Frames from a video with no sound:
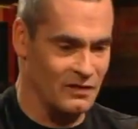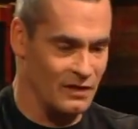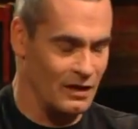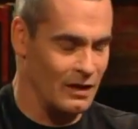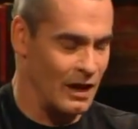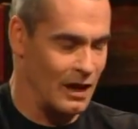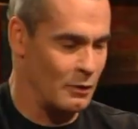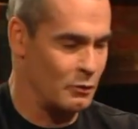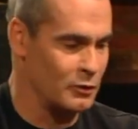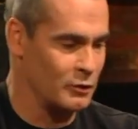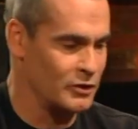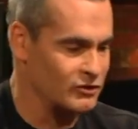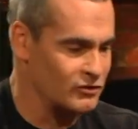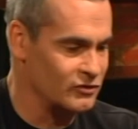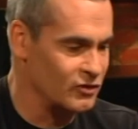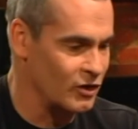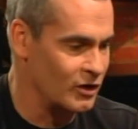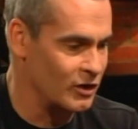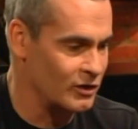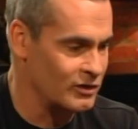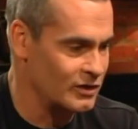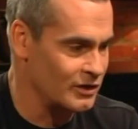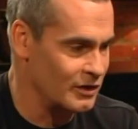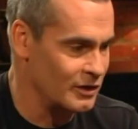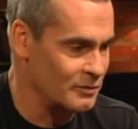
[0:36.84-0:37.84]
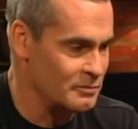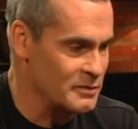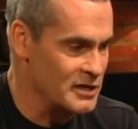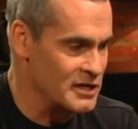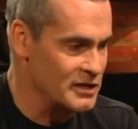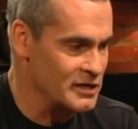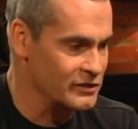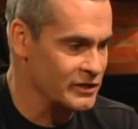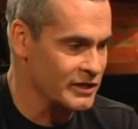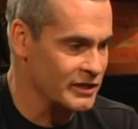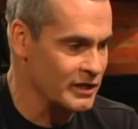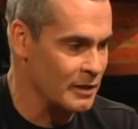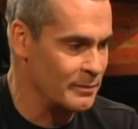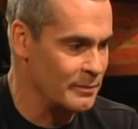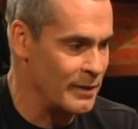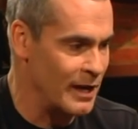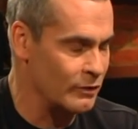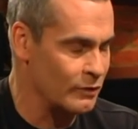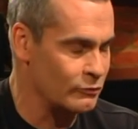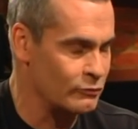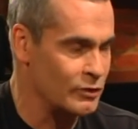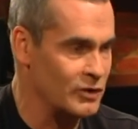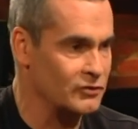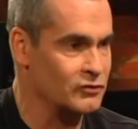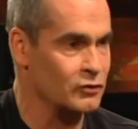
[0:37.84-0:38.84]
I want to talk immediately
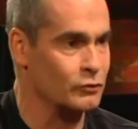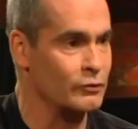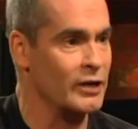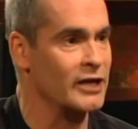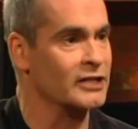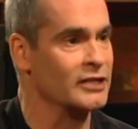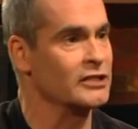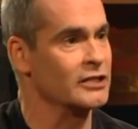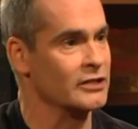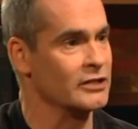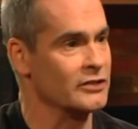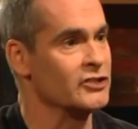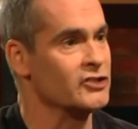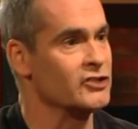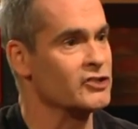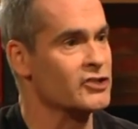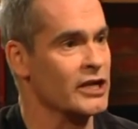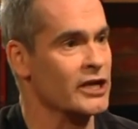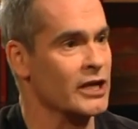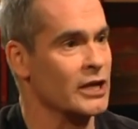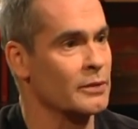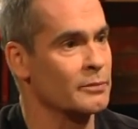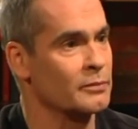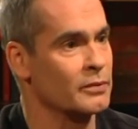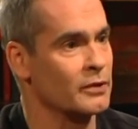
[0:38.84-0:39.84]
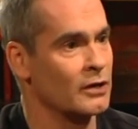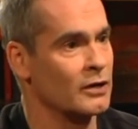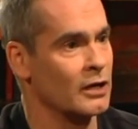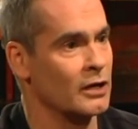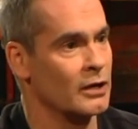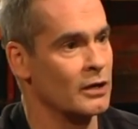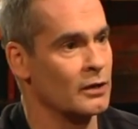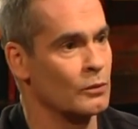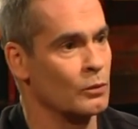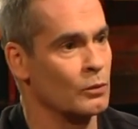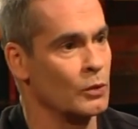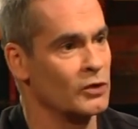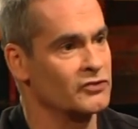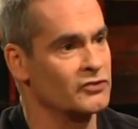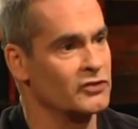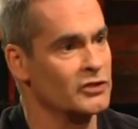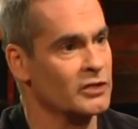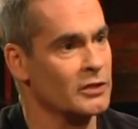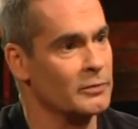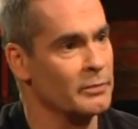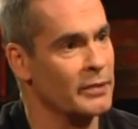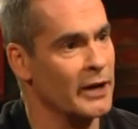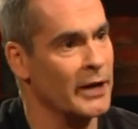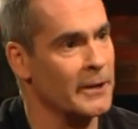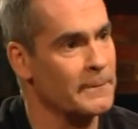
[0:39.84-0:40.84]
about Resurrecting the Champ. What's it
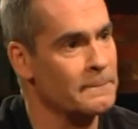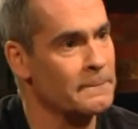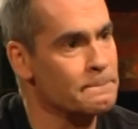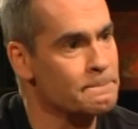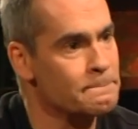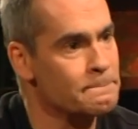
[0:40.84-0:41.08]
about?